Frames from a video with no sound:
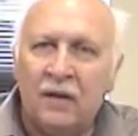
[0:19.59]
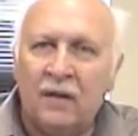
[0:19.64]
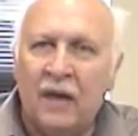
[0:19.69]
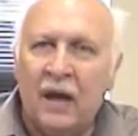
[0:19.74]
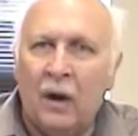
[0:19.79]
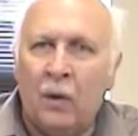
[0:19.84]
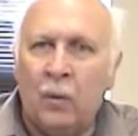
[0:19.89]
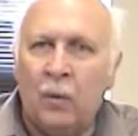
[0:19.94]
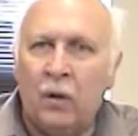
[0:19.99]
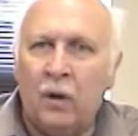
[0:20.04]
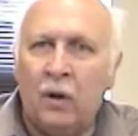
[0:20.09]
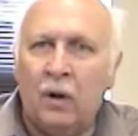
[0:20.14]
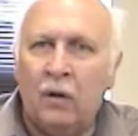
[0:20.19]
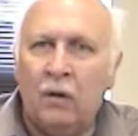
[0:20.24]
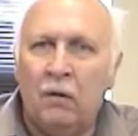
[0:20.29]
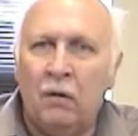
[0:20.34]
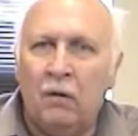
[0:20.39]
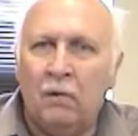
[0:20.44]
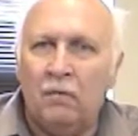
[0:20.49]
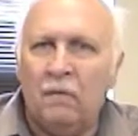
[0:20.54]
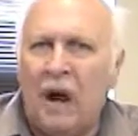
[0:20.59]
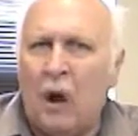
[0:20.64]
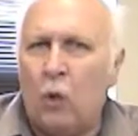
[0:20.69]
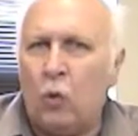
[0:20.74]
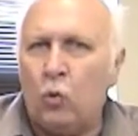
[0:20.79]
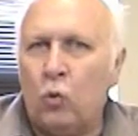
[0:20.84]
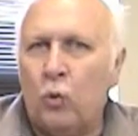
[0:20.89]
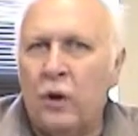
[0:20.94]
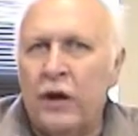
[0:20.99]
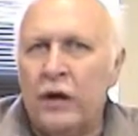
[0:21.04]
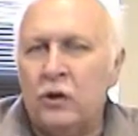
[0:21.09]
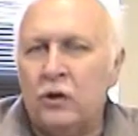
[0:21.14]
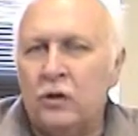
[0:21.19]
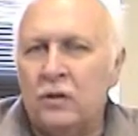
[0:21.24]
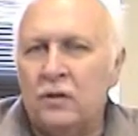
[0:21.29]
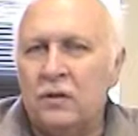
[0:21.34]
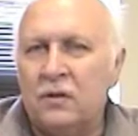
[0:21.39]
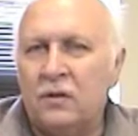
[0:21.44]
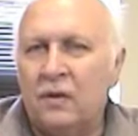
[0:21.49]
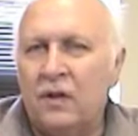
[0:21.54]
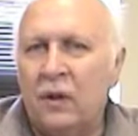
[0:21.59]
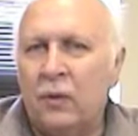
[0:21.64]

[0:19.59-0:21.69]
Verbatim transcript: that were outrageous.